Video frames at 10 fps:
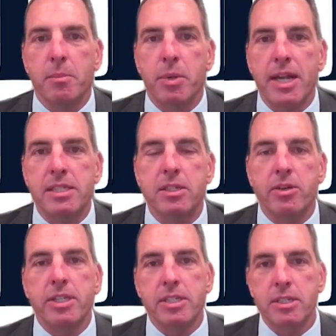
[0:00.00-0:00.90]
price
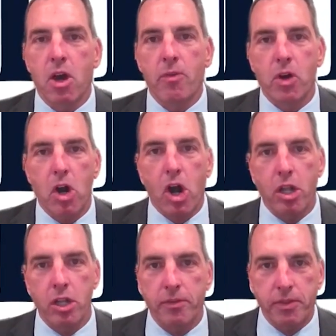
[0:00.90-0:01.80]
increases over
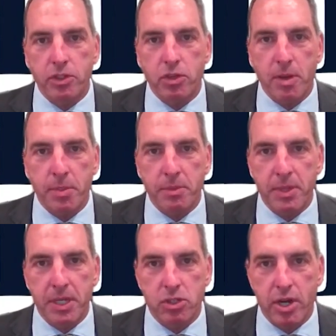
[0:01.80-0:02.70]
all of the Trump
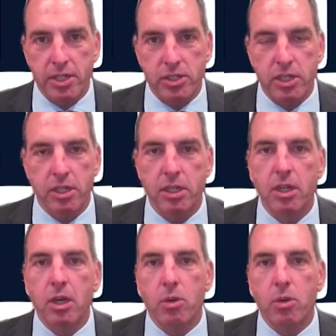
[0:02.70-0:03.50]
administration